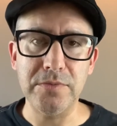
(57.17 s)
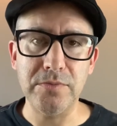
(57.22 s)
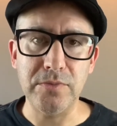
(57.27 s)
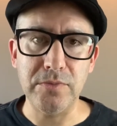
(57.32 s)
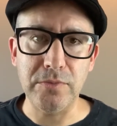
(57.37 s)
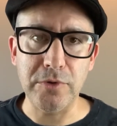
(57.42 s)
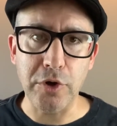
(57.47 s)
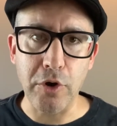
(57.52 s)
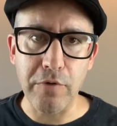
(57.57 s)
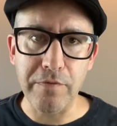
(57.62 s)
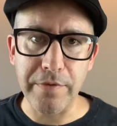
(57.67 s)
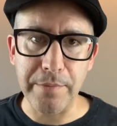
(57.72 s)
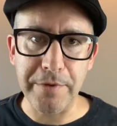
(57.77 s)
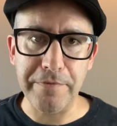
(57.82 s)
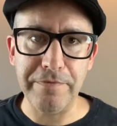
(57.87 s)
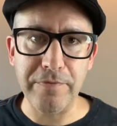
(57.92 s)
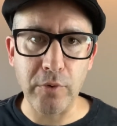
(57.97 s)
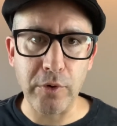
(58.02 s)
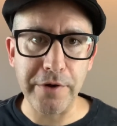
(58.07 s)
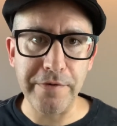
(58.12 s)
go from the
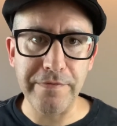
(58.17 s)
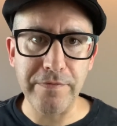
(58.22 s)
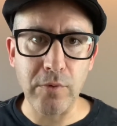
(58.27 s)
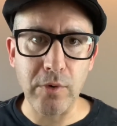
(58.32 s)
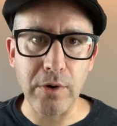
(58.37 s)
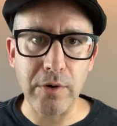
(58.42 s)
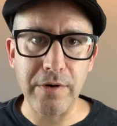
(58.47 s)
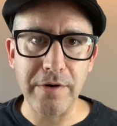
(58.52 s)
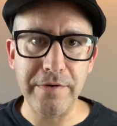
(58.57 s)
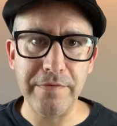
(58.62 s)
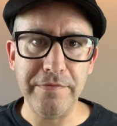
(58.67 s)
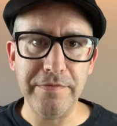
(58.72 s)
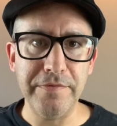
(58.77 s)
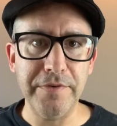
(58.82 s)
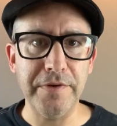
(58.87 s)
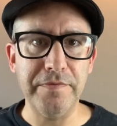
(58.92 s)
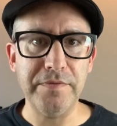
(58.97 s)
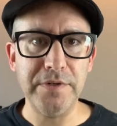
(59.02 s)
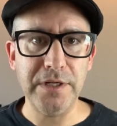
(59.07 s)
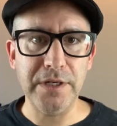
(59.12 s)

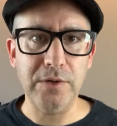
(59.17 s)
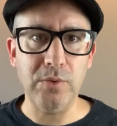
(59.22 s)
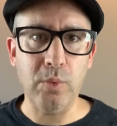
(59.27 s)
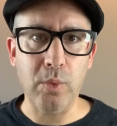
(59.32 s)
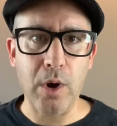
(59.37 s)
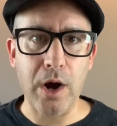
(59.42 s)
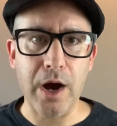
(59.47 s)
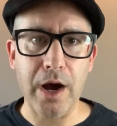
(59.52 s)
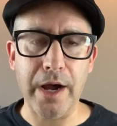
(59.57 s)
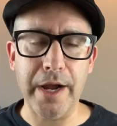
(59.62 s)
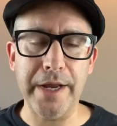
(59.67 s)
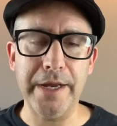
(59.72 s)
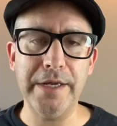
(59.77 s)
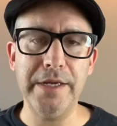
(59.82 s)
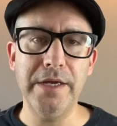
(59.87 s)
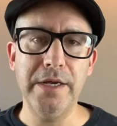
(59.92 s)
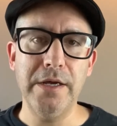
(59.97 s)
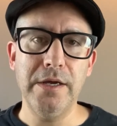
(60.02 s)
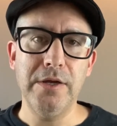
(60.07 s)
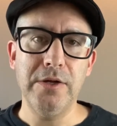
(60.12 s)
4415Y